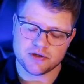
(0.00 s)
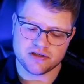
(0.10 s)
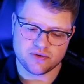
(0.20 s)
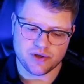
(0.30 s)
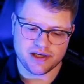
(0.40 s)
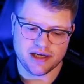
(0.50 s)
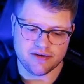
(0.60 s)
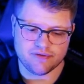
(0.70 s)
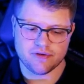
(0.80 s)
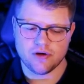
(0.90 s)
options we can
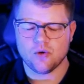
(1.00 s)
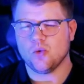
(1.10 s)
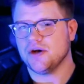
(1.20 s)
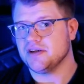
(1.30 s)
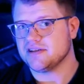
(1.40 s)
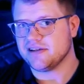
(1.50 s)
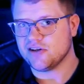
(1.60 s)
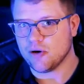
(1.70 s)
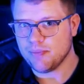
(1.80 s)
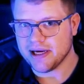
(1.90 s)
have. One is the
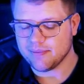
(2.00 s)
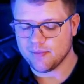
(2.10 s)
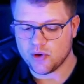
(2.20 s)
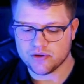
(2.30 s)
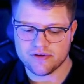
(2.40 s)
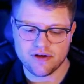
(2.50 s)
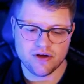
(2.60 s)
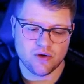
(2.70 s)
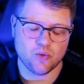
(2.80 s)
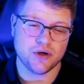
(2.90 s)
compact mode,
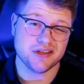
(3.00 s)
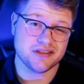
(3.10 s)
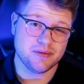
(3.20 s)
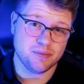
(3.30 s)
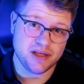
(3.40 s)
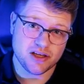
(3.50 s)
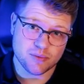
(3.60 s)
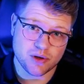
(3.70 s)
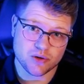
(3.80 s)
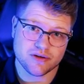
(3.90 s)
one is the
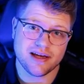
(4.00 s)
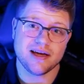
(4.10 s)
medium mode,